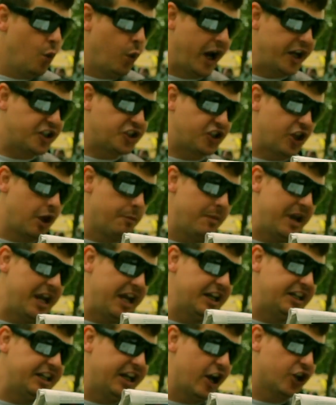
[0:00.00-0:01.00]
which the
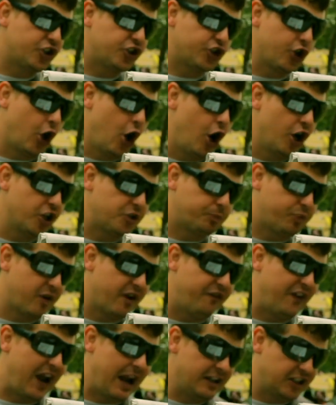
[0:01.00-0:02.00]
media saw as
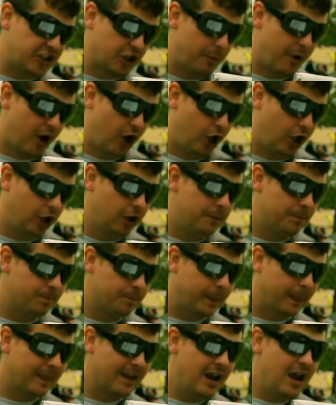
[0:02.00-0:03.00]
preventable,
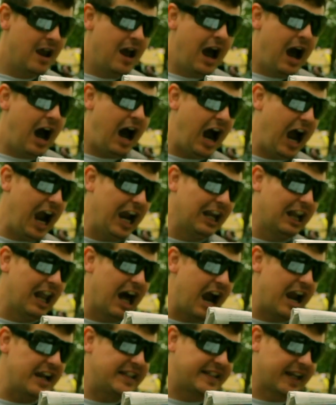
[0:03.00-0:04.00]

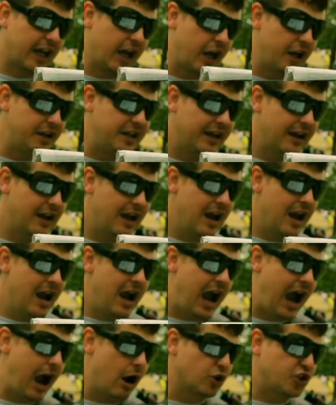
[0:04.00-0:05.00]
highlighted
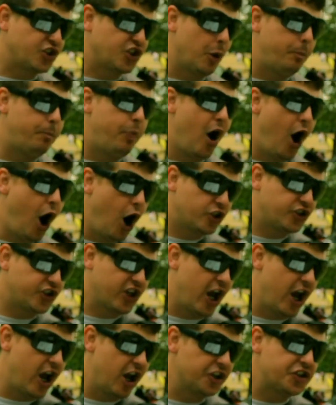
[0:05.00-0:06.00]
how
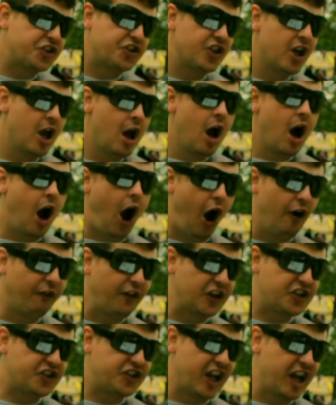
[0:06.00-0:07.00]
supporters of
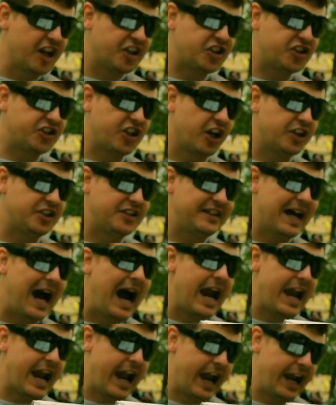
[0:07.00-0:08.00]
assisted
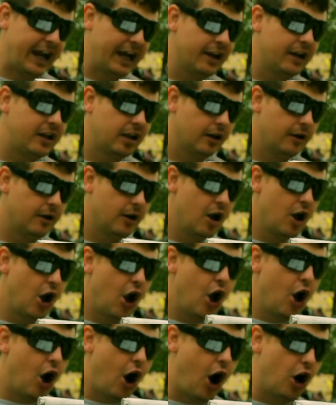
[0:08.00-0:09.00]
dying
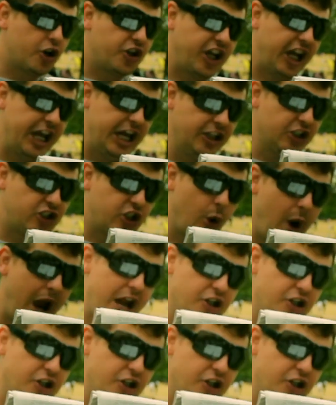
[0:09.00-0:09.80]
are keen to